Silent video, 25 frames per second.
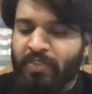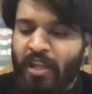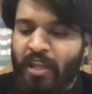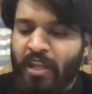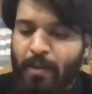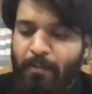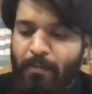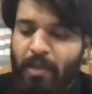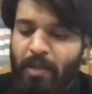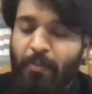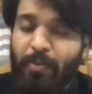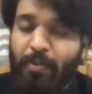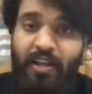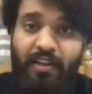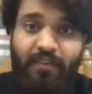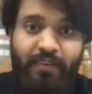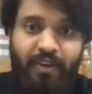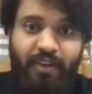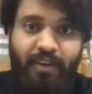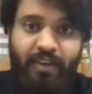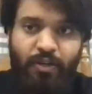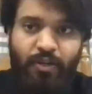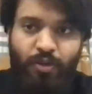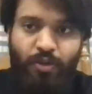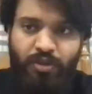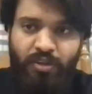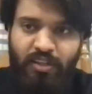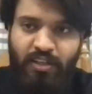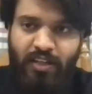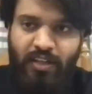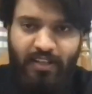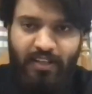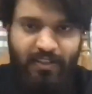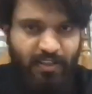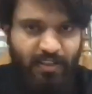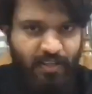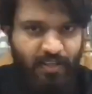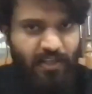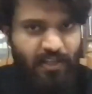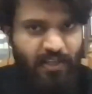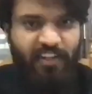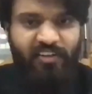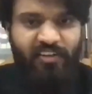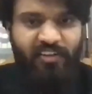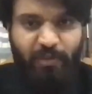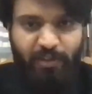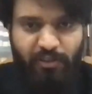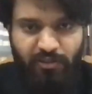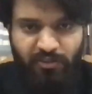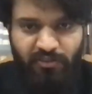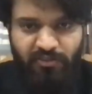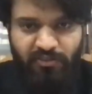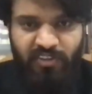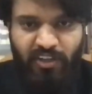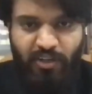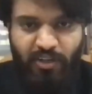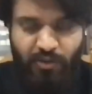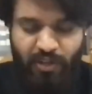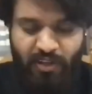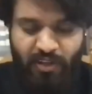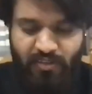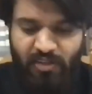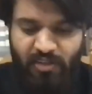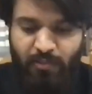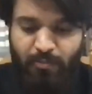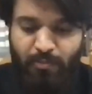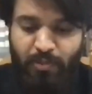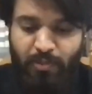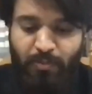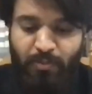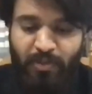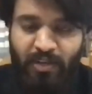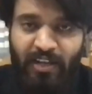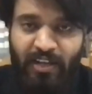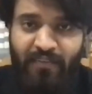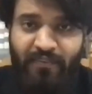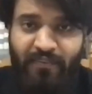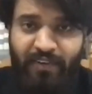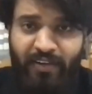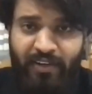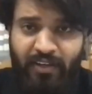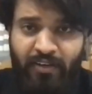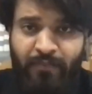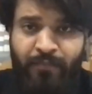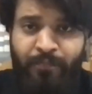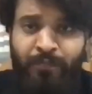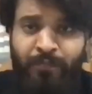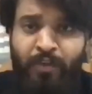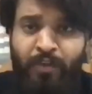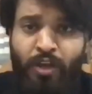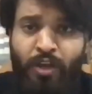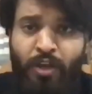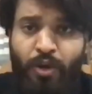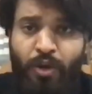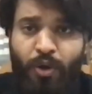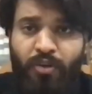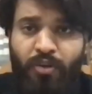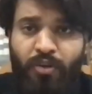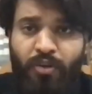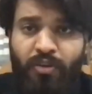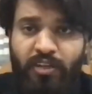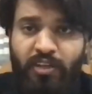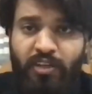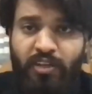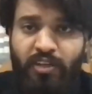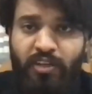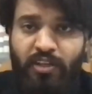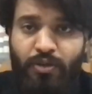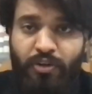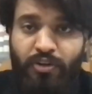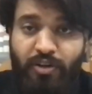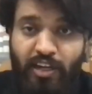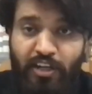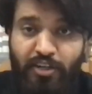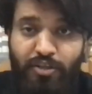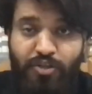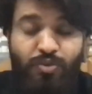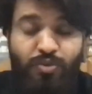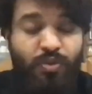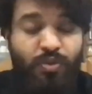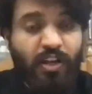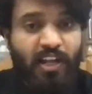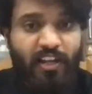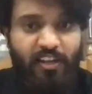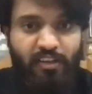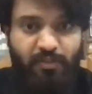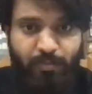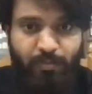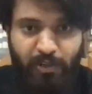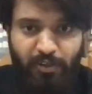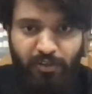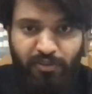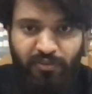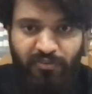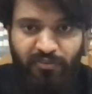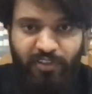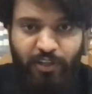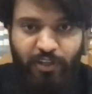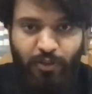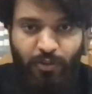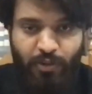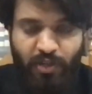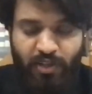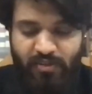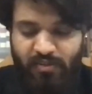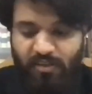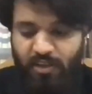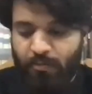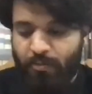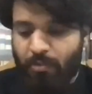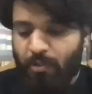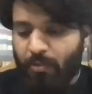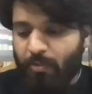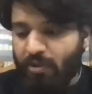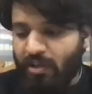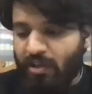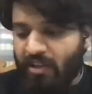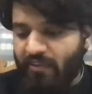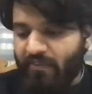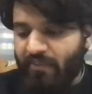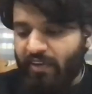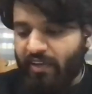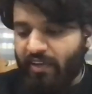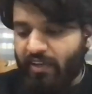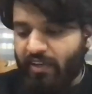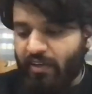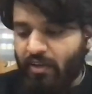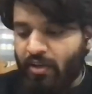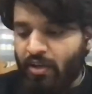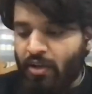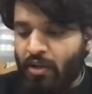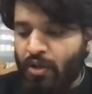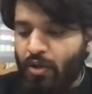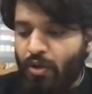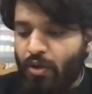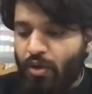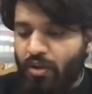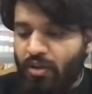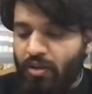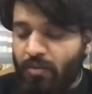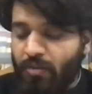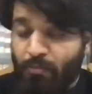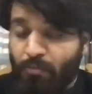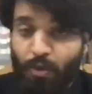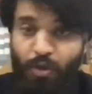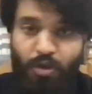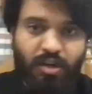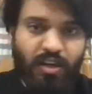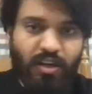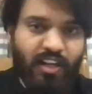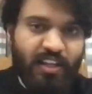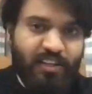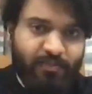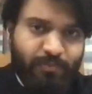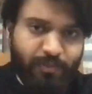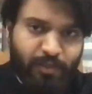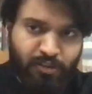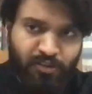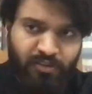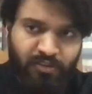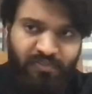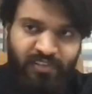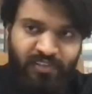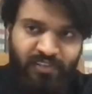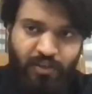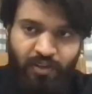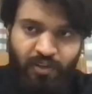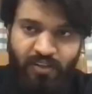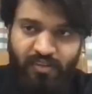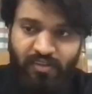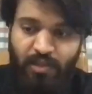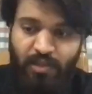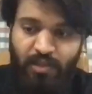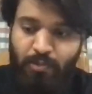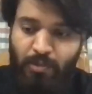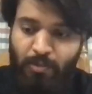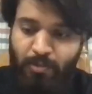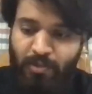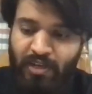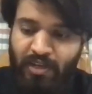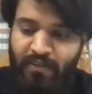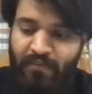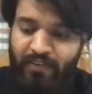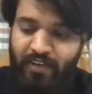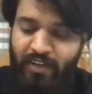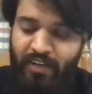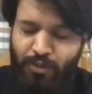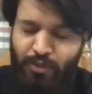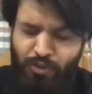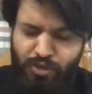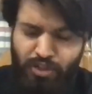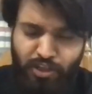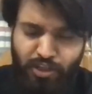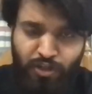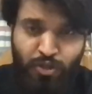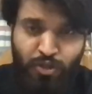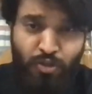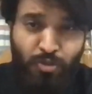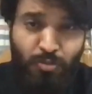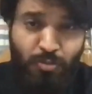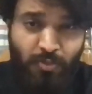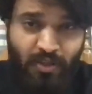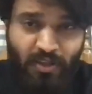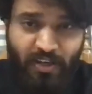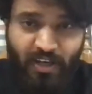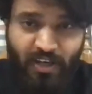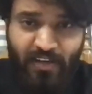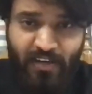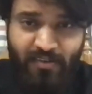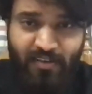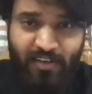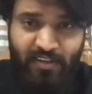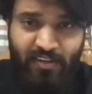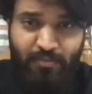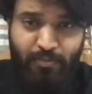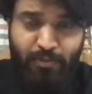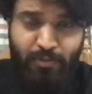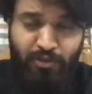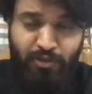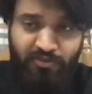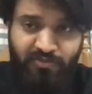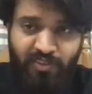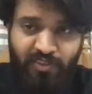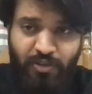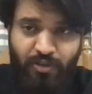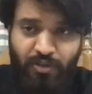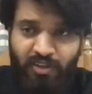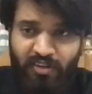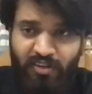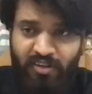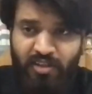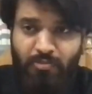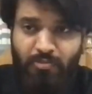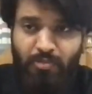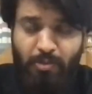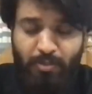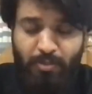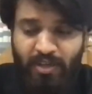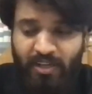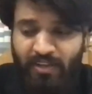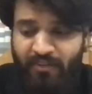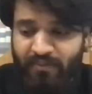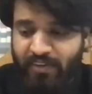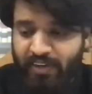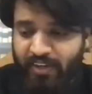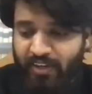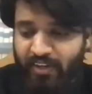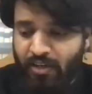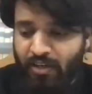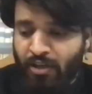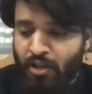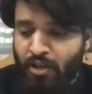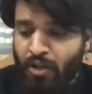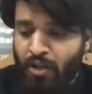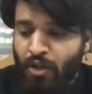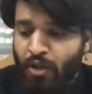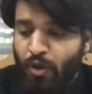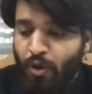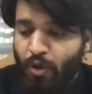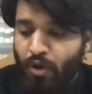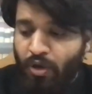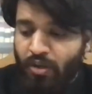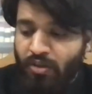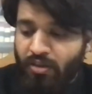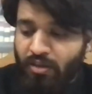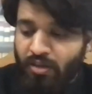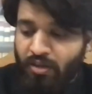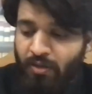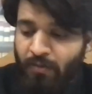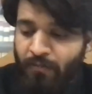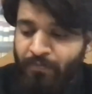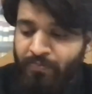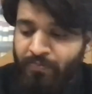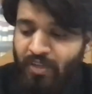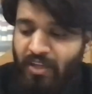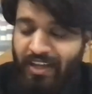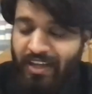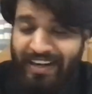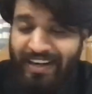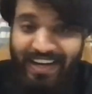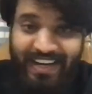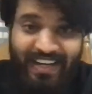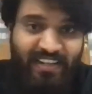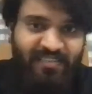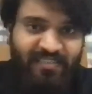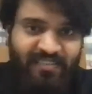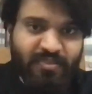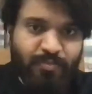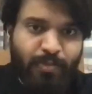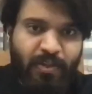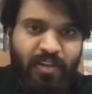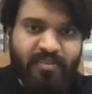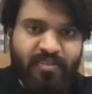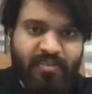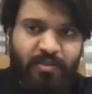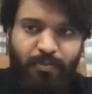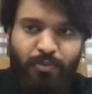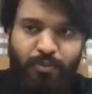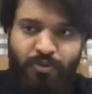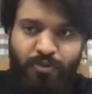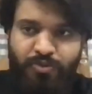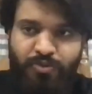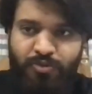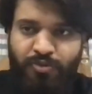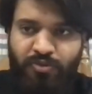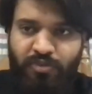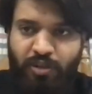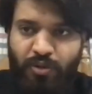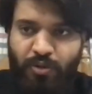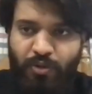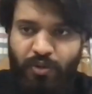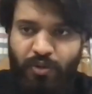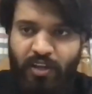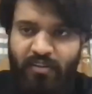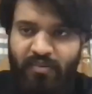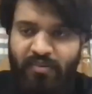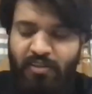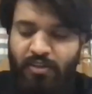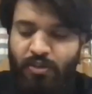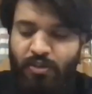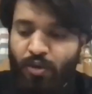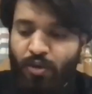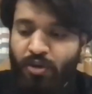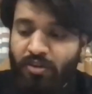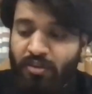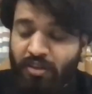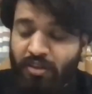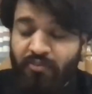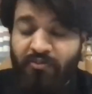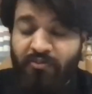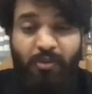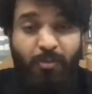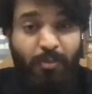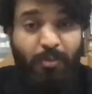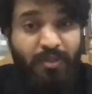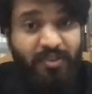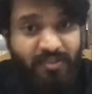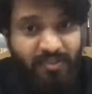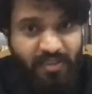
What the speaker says: people have written on the ethical aspects of surrogacy. People have written on the contractual aspects of surrogacy. People have written on the moral aspects of surrogacy. People have written on the human rights aspect of surrogacy. People have written on the rights-based approach to surrogacy, on the women's